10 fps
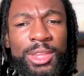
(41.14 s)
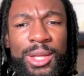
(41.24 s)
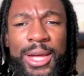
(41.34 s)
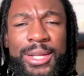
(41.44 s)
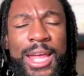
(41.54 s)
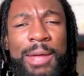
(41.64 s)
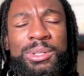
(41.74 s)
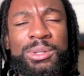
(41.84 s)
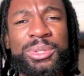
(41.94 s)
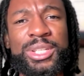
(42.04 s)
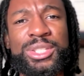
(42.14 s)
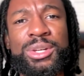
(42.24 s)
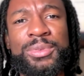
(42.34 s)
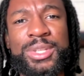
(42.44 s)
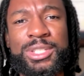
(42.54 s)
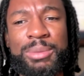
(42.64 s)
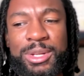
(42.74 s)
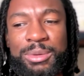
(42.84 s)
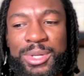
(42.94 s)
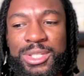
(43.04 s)
Yeah, absolutely. So it's
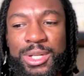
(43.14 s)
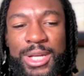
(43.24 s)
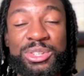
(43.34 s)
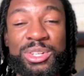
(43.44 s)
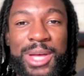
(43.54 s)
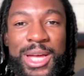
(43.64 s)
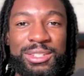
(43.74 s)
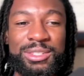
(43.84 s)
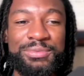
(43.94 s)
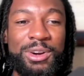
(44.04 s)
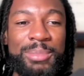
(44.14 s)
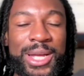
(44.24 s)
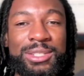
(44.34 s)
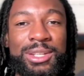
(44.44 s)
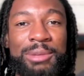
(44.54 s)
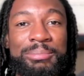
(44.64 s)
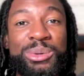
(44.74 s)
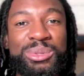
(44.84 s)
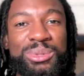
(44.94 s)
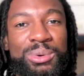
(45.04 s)
something we study actually as far back as
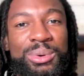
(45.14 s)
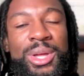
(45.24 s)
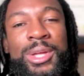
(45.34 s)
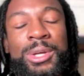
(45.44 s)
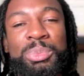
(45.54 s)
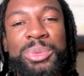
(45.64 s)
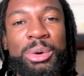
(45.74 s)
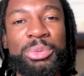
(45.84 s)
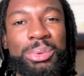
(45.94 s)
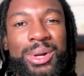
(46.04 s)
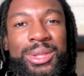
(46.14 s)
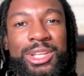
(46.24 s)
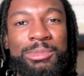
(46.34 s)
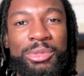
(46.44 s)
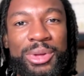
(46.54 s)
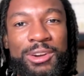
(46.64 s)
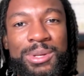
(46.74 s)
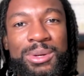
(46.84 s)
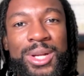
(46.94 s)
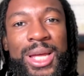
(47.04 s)
medical school. We go through a lot of the
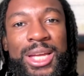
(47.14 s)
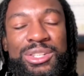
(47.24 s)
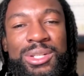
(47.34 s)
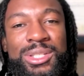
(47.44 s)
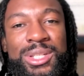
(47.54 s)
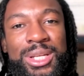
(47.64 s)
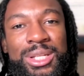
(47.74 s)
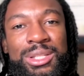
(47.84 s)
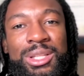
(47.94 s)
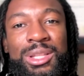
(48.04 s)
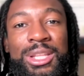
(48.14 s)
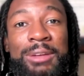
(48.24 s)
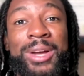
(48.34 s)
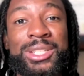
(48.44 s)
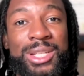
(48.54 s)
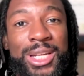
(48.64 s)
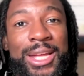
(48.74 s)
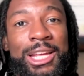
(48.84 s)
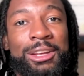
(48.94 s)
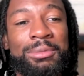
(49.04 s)
chemotherapeutic agents and the effects that they can
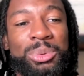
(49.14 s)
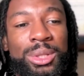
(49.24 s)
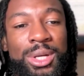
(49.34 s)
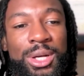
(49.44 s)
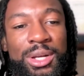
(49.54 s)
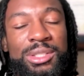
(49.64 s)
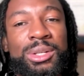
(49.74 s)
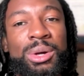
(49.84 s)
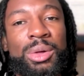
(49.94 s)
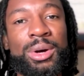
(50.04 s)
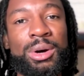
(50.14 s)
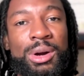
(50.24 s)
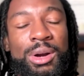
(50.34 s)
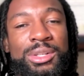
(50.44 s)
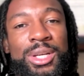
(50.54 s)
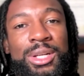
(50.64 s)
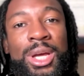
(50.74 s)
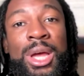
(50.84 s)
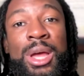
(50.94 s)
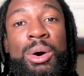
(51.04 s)
have on the lungs and on the heart and
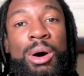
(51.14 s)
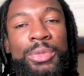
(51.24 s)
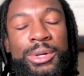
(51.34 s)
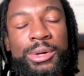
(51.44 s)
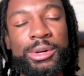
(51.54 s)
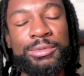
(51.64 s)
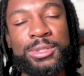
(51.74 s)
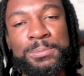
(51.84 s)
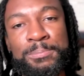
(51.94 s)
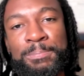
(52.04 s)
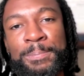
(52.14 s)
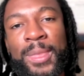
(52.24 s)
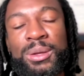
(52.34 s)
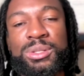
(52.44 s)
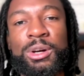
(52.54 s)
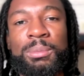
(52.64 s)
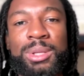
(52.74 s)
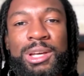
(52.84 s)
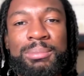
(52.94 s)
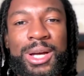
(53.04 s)
on the nerves. So
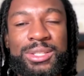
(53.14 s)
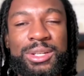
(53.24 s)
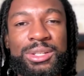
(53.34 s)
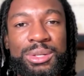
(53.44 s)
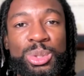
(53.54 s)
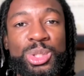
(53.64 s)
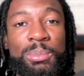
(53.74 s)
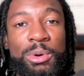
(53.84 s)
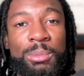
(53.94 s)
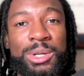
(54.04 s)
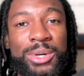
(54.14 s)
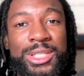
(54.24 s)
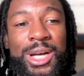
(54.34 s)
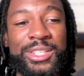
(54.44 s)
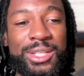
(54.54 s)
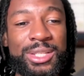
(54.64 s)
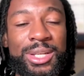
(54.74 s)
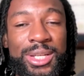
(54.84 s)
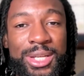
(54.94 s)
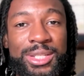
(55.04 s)
bleomycin-induced pulmonary
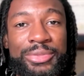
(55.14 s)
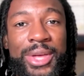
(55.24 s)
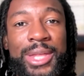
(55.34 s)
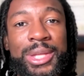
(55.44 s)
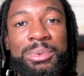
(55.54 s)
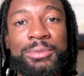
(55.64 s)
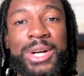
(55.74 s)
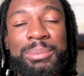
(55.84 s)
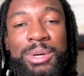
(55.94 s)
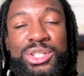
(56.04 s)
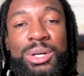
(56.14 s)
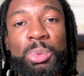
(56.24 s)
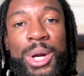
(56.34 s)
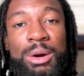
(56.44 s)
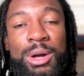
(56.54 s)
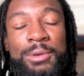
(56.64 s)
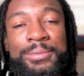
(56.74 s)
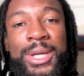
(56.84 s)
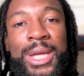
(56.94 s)
toxicity is a thing that we're very much aware of.